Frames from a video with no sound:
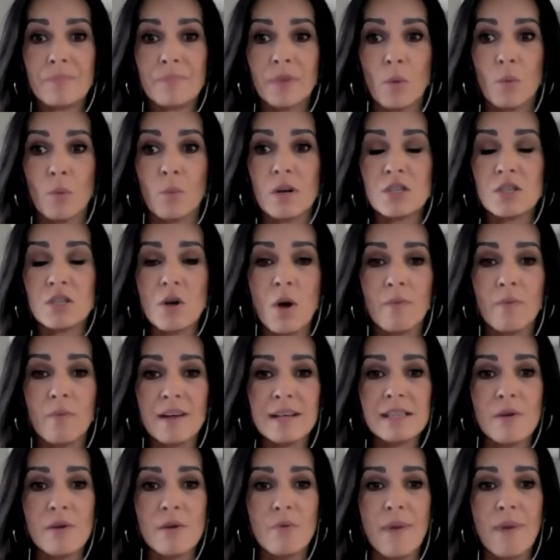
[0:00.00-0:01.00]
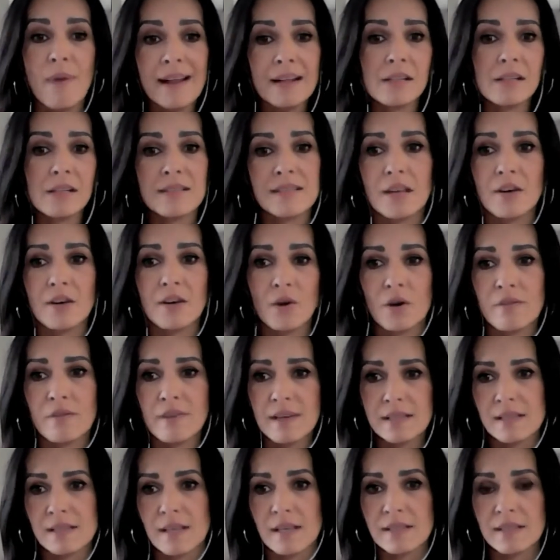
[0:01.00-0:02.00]
which obviously rattles the
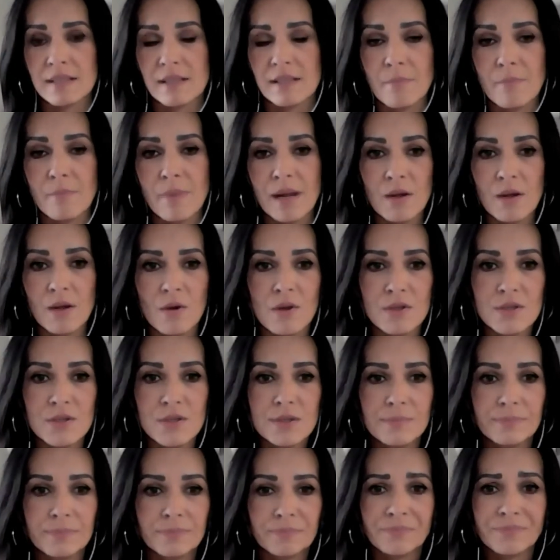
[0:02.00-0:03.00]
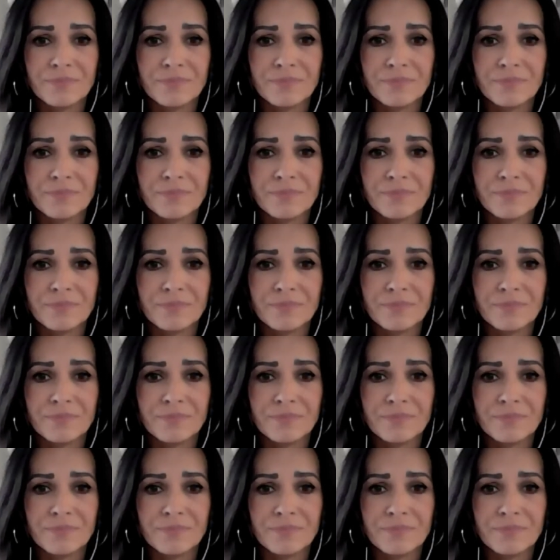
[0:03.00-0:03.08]
nervous system, because